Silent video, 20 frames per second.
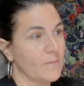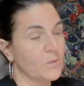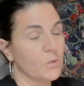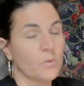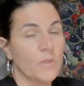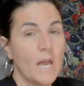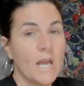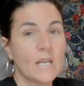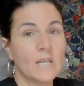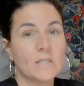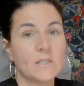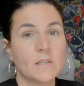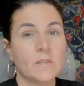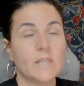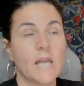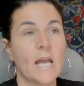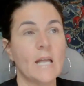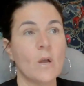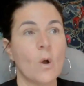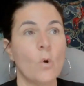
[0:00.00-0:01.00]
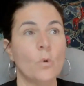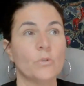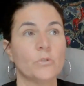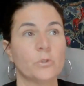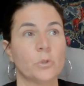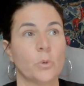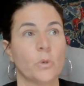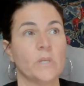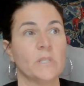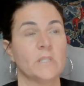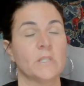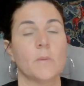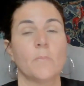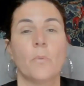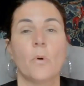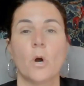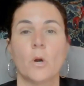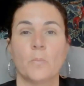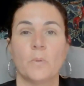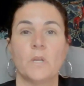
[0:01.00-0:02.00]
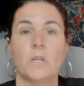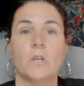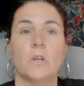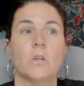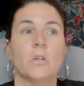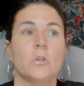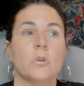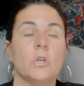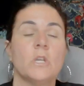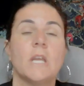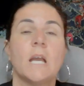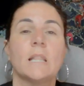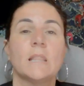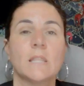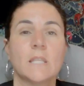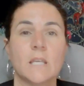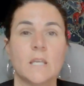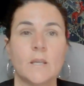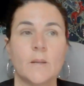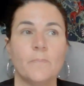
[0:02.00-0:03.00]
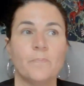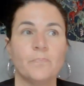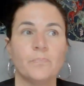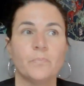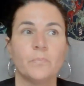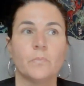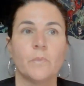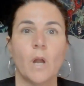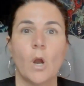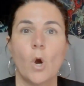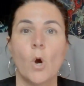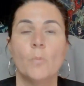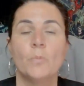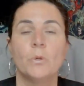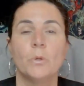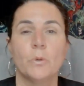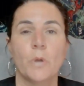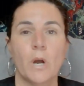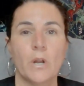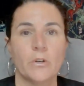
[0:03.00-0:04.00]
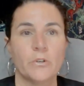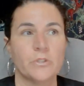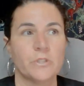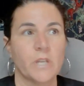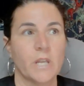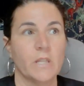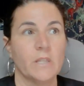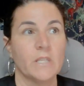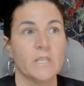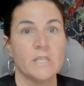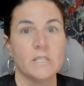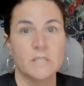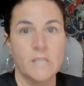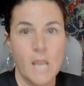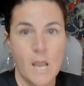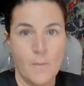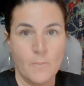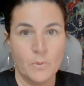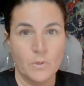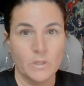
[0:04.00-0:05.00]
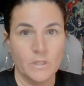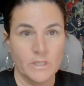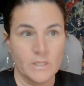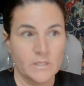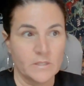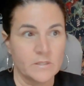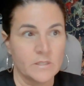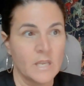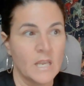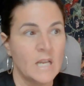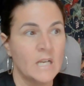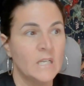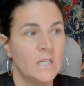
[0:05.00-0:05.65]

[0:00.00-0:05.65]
So that whole story is in the book, but you get I hope you understand the example is,